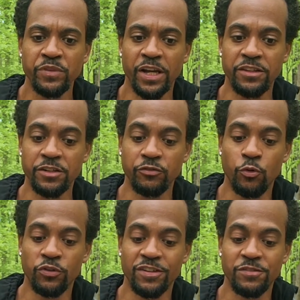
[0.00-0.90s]
And then of
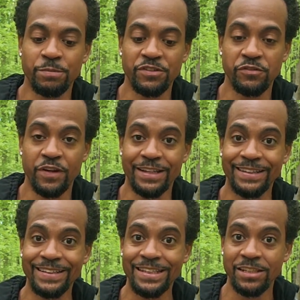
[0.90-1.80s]
course I specify
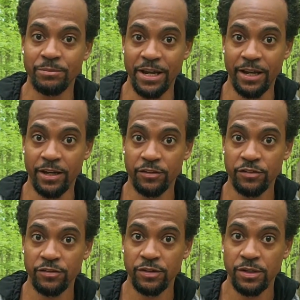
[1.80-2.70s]
lean
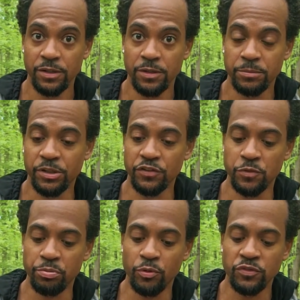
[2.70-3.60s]
mass because
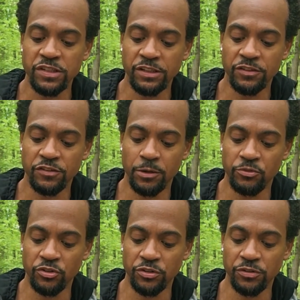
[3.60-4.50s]
the protein
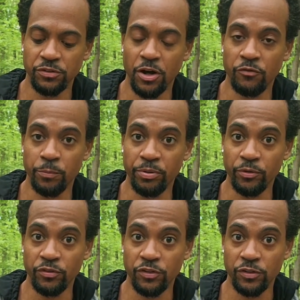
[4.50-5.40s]
consumption of a
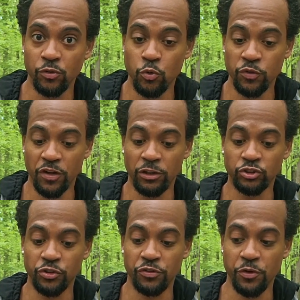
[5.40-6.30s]
person who's one
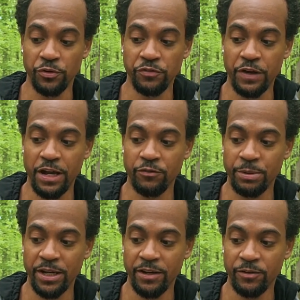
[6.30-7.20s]
hundred thirty-five
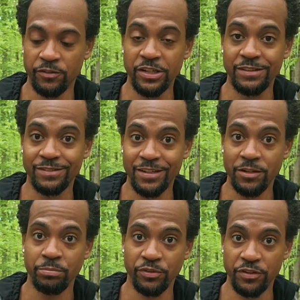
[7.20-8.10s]
pounds and
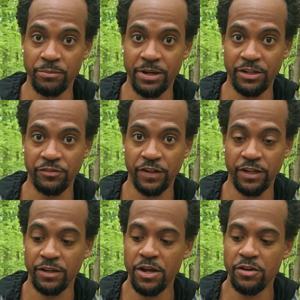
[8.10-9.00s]
ten percent body
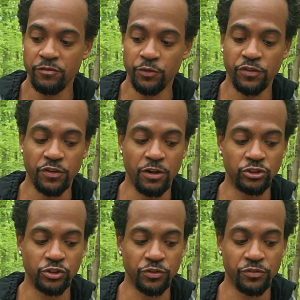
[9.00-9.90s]
fat versus one
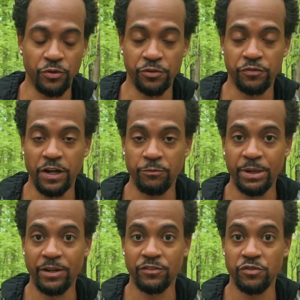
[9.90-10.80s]
hundred thirty-five
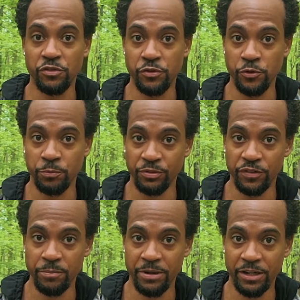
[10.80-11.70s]
pounds and thirty
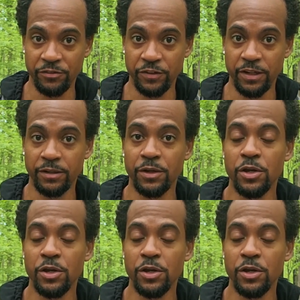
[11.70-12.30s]
percent body fat